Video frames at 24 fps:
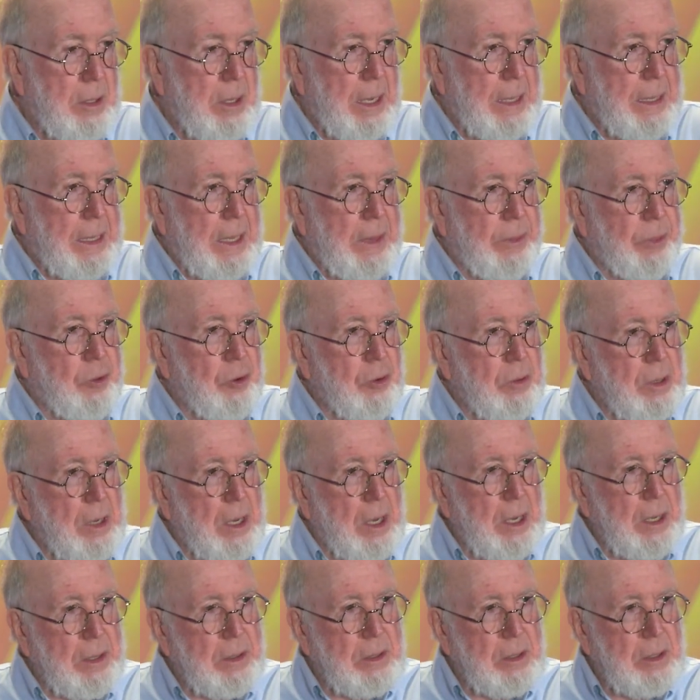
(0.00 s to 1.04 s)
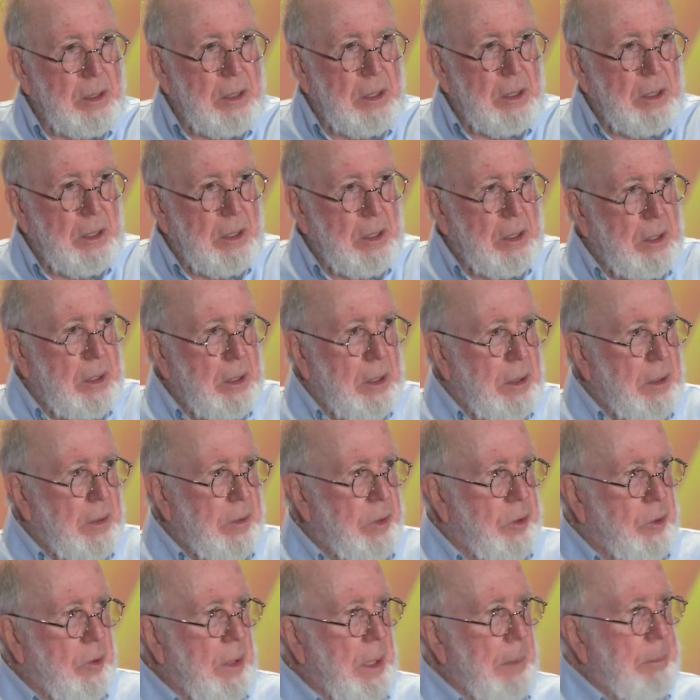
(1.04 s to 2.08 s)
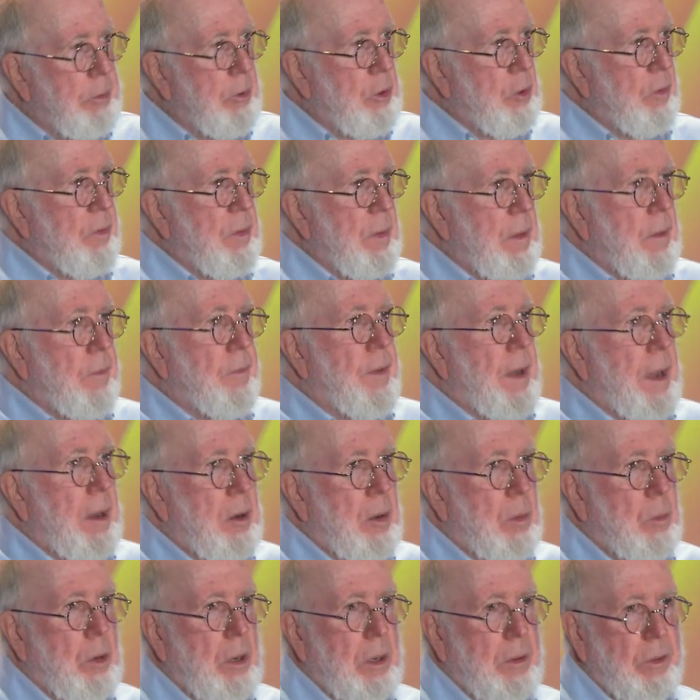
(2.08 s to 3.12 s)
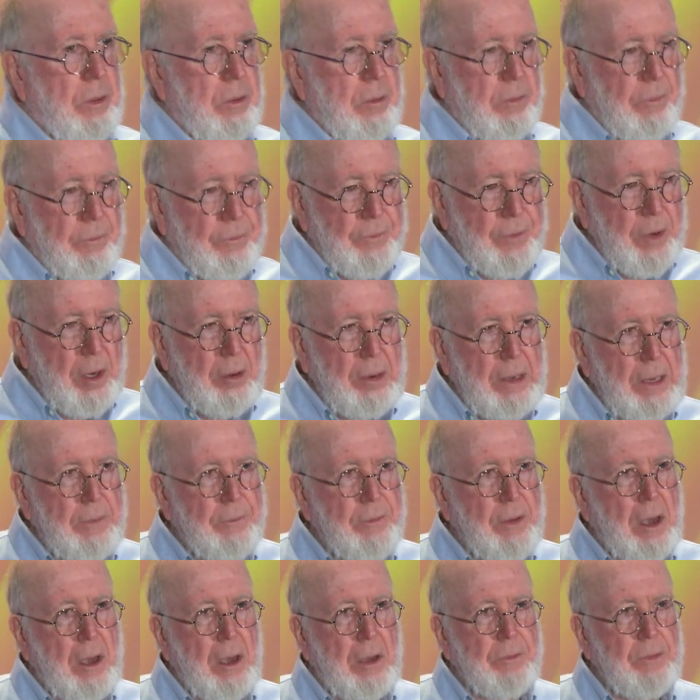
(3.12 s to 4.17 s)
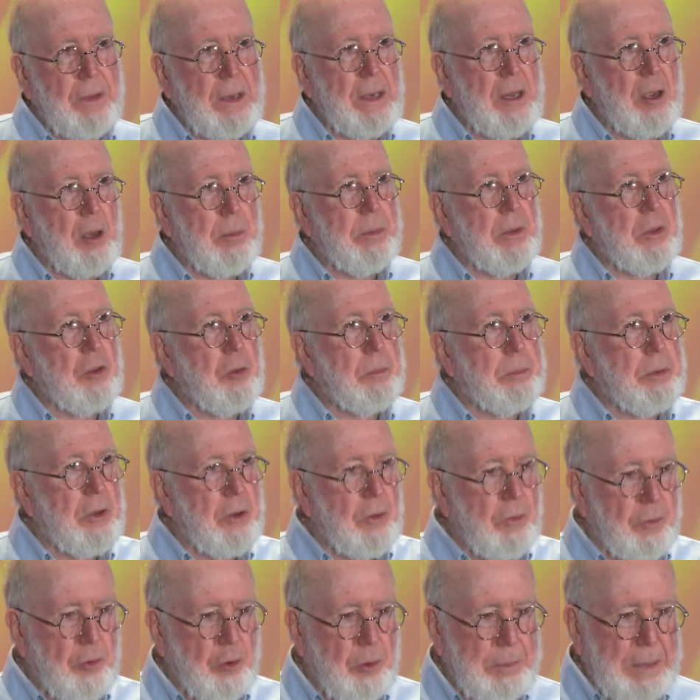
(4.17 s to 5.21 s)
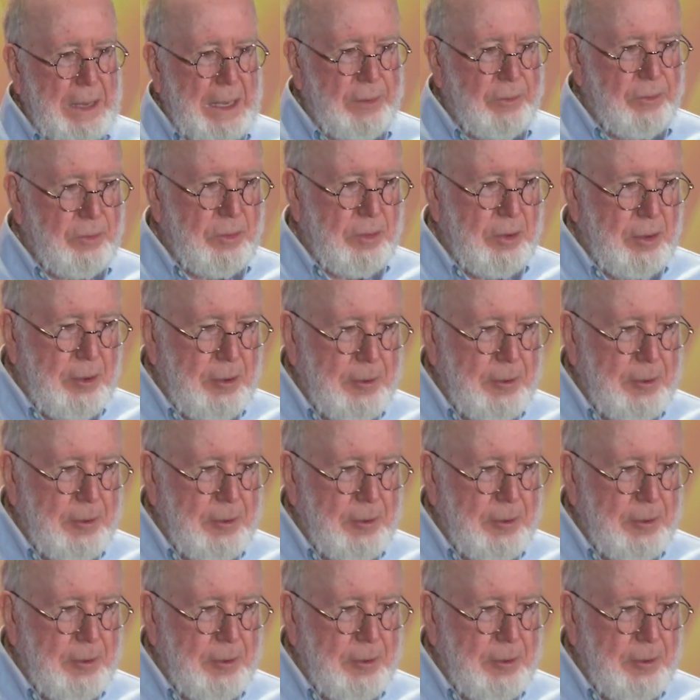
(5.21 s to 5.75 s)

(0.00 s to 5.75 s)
Again, they're not, they're not producing the final work. They're very involved in helping you produce your best.